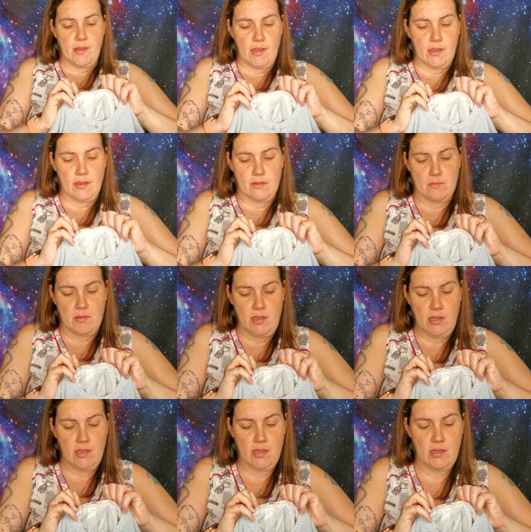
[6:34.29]
Um,
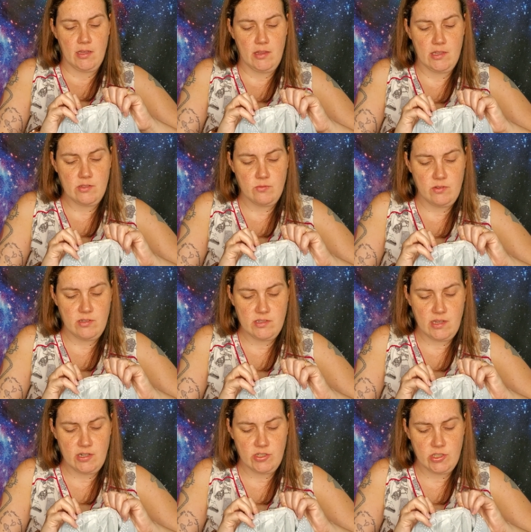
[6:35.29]
this one is
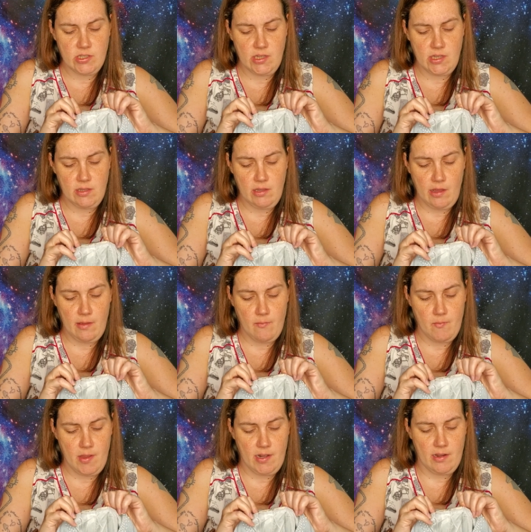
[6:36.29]
actually
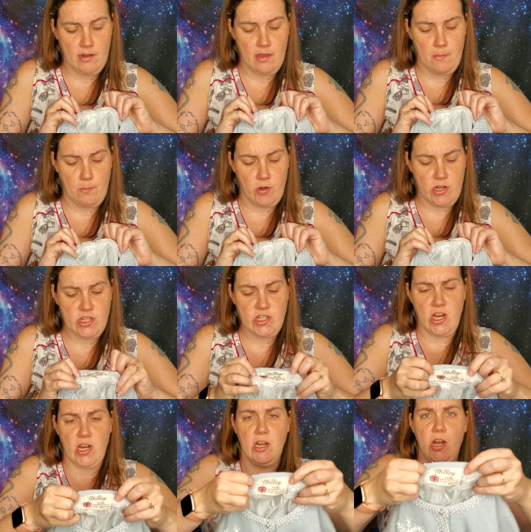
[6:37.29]
made in British Hong